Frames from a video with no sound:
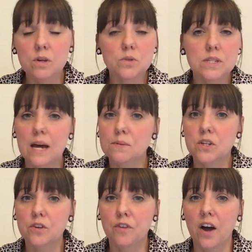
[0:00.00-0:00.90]
which was
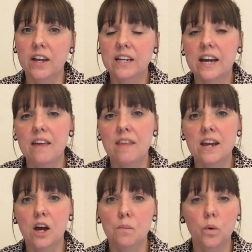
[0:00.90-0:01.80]
absolutely fine, and
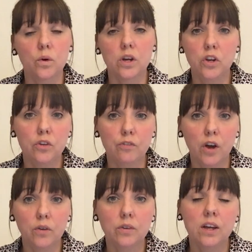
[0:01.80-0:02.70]
then I bought a new
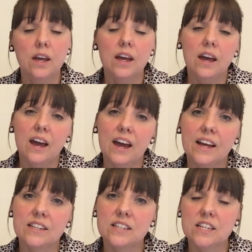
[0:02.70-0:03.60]
phone
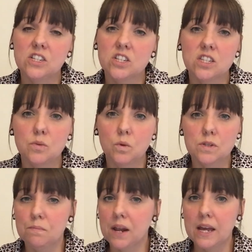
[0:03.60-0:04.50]
and it just
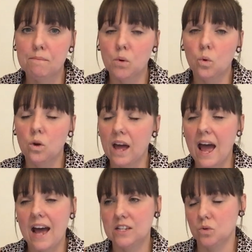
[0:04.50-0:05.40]
wasn't playing ball
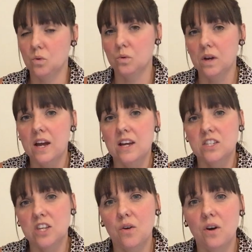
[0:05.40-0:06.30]
at all.
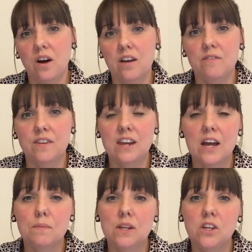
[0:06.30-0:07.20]
So I've
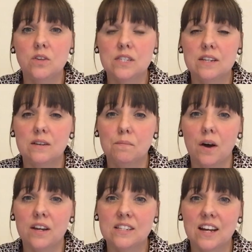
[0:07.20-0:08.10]
now been using
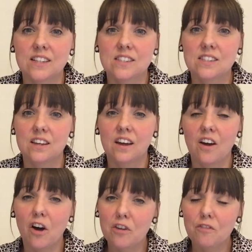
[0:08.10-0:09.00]
my dad's
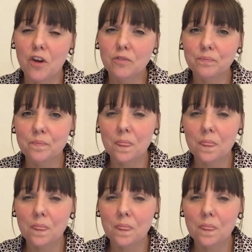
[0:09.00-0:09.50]
iPod,